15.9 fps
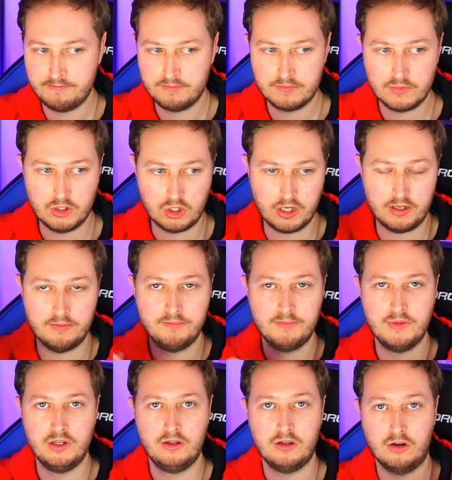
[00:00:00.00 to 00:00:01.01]
Okay,
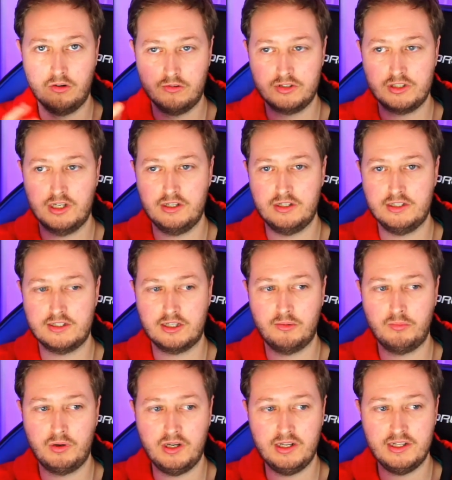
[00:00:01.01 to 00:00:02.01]
and all of a sudden it's a
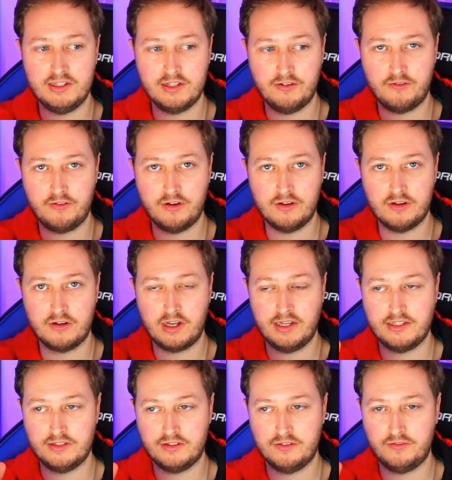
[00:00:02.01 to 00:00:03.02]
completely different
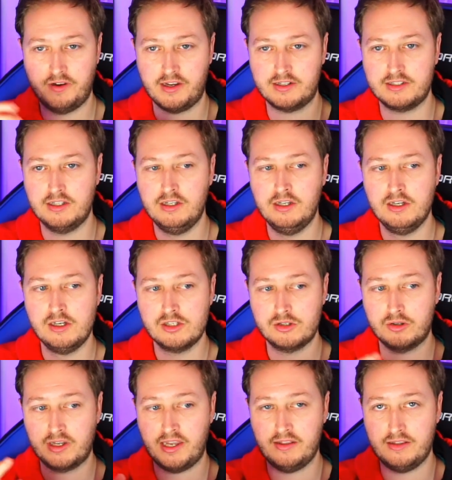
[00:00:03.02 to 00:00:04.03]
lighting effect. So
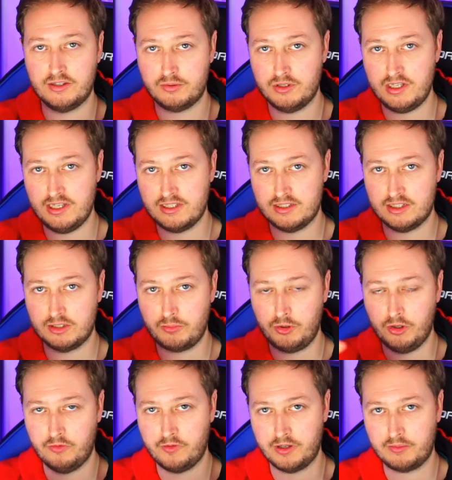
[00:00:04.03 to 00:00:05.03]
again, this one isn't as
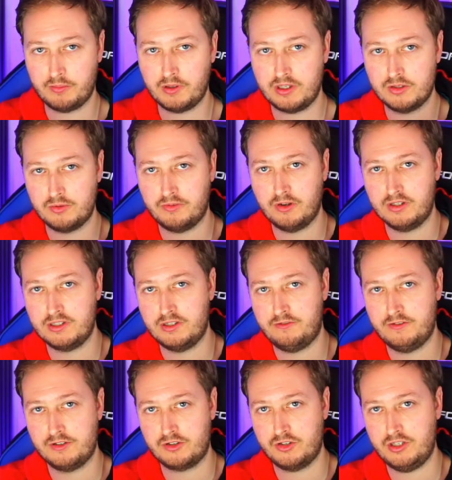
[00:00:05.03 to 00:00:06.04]
perfect because we've got a
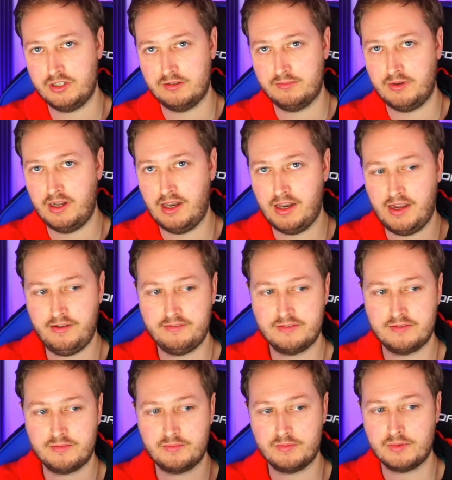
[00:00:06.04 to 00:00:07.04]
different screen to my
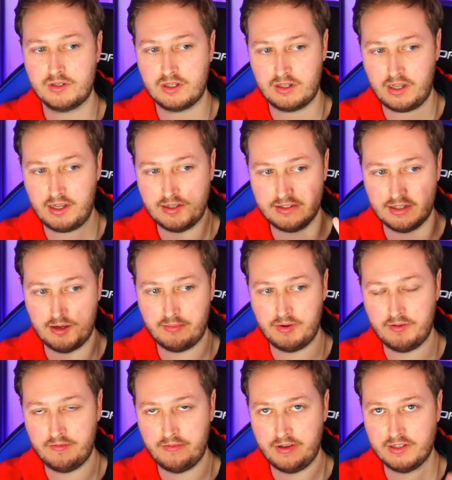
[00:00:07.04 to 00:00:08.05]
left, lighting up my
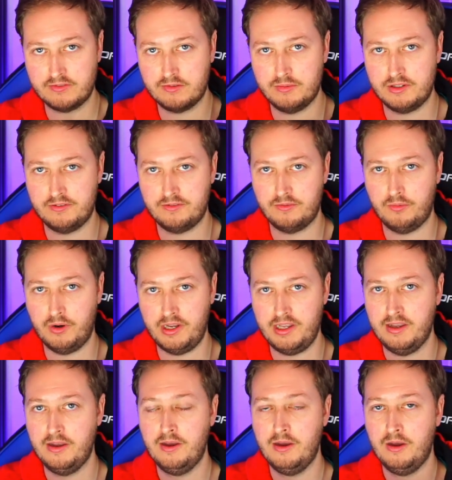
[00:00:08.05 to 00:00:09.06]
face from a different way.
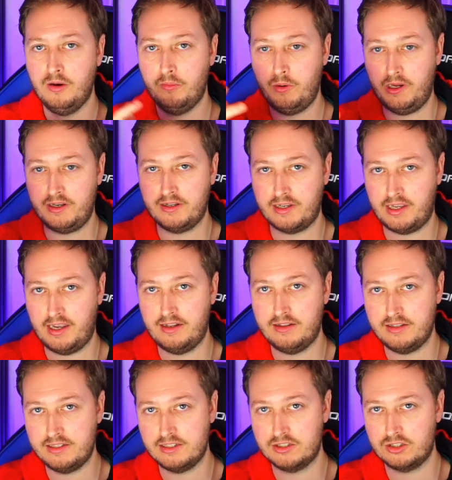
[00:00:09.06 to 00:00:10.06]
But again,
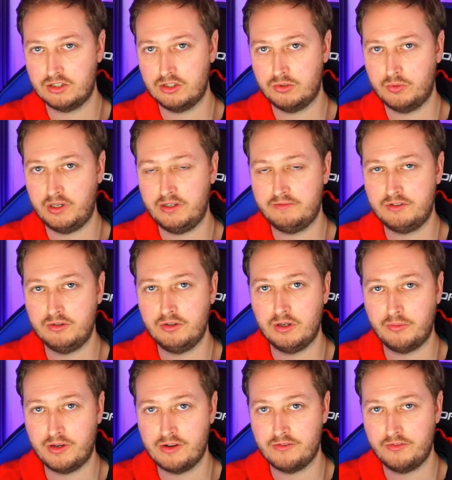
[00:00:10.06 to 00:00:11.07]
this is a good way of doing it
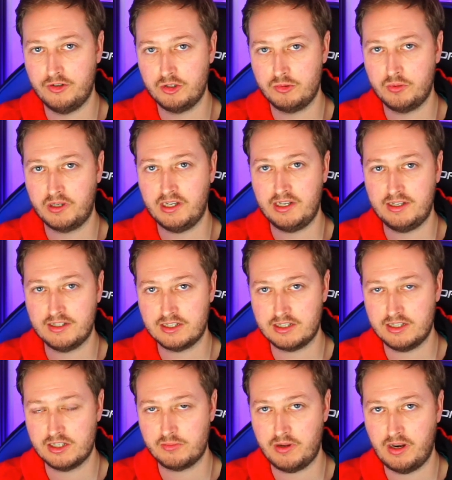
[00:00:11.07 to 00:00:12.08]
when you're first beginning. Instead
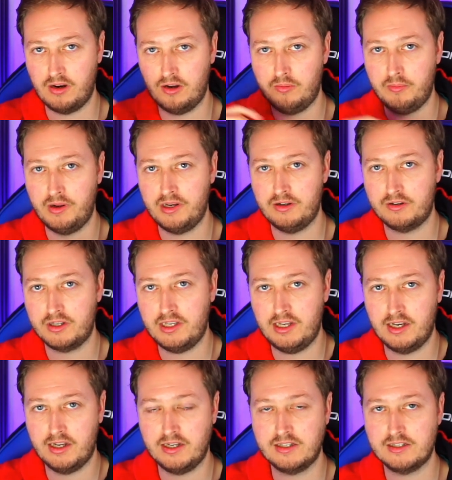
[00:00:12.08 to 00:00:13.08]
of spending a lot of money on key
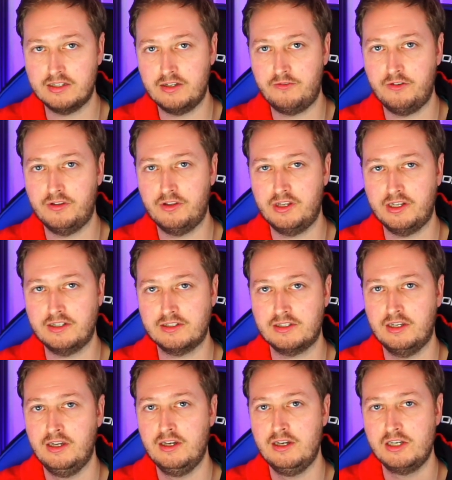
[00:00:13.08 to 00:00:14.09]
lights and different things,
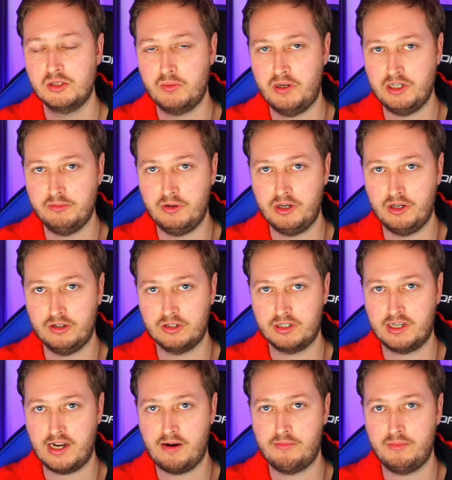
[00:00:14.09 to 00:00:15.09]
spend your money on the
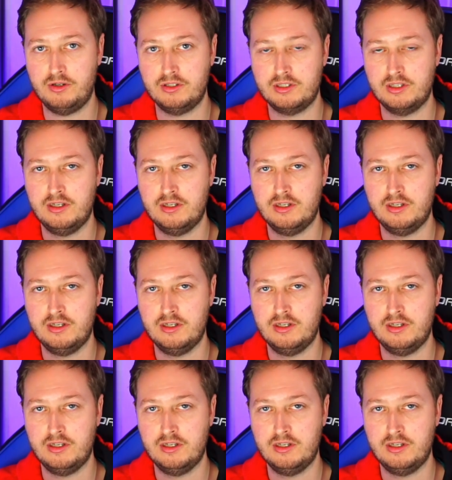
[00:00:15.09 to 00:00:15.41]
cameras